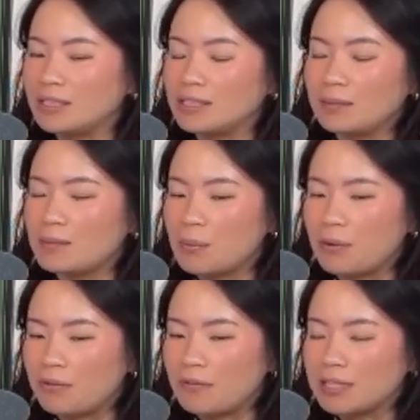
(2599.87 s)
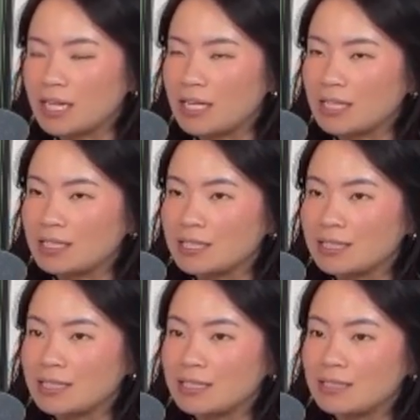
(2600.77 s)
Like I'm not perfect at it because
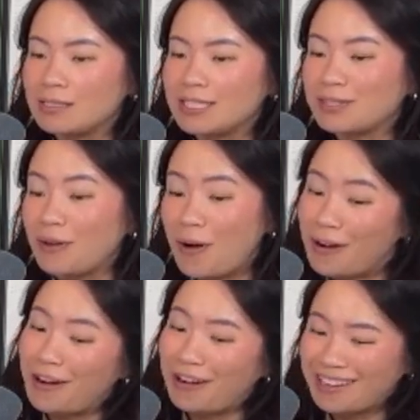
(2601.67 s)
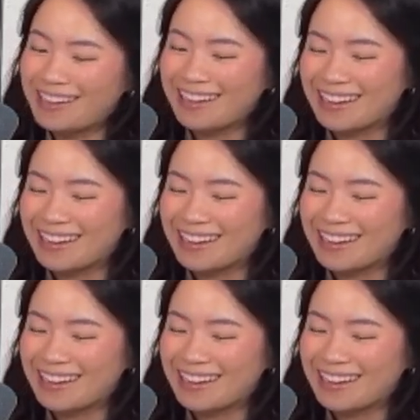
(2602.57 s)
it's hard.